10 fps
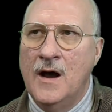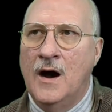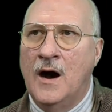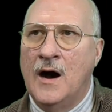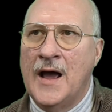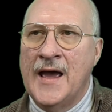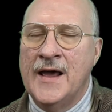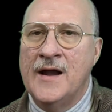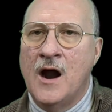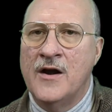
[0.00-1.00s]

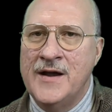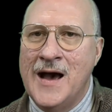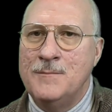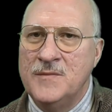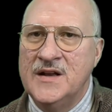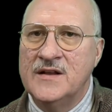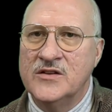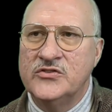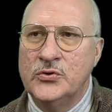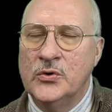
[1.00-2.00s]
and are not meeting the
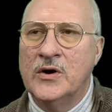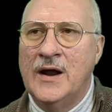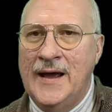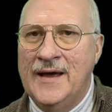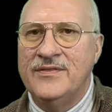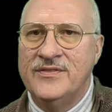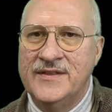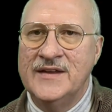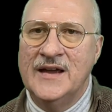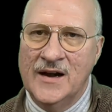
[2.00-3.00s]
tour at
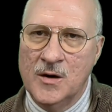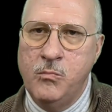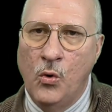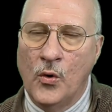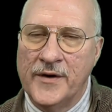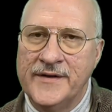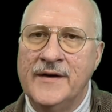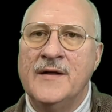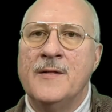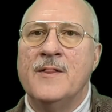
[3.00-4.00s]
the airport,
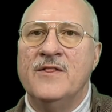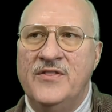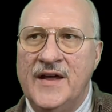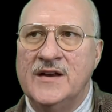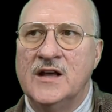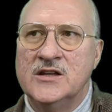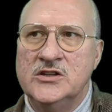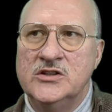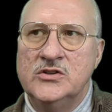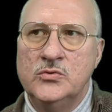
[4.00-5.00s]
then
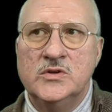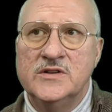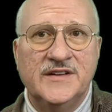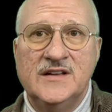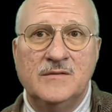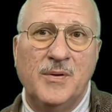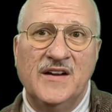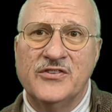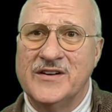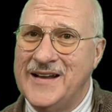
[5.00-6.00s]
you will need to pay
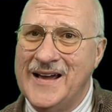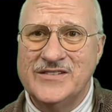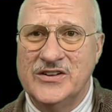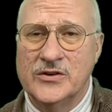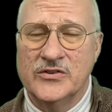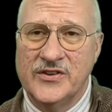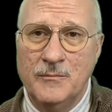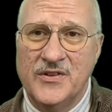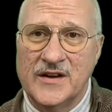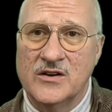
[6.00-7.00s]
for a taxi or
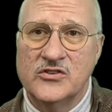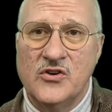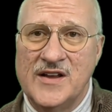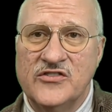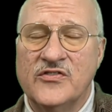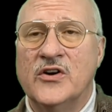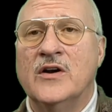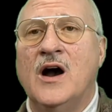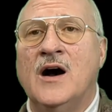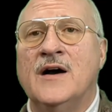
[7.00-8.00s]
something, or transfer
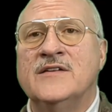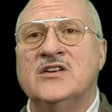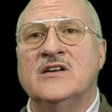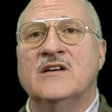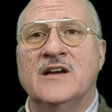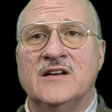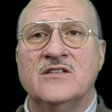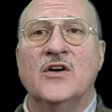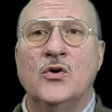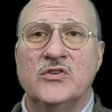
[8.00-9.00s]
to get
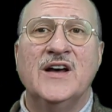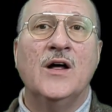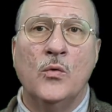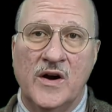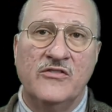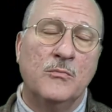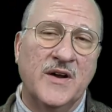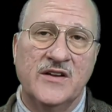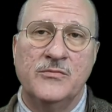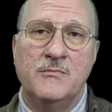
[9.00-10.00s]
to the hotel where
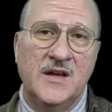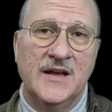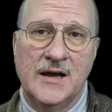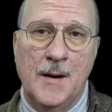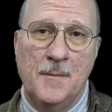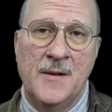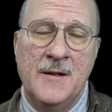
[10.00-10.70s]
everybody's meeting up,